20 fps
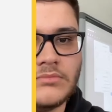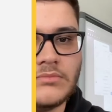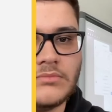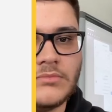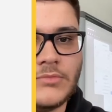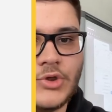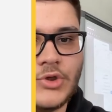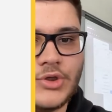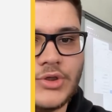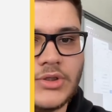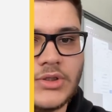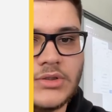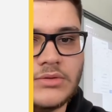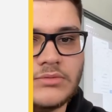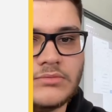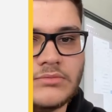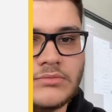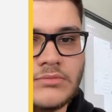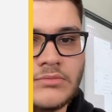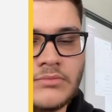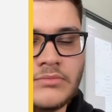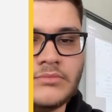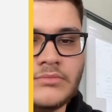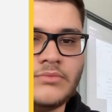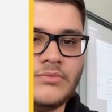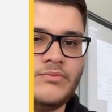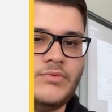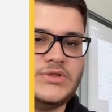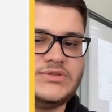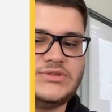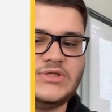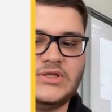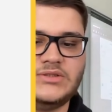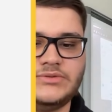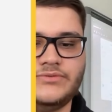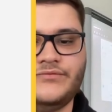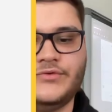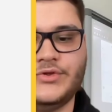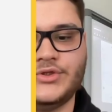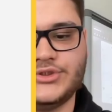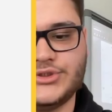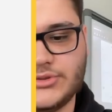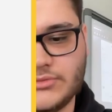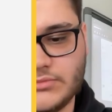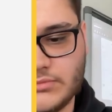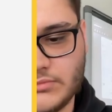Okay. What's else? Finish.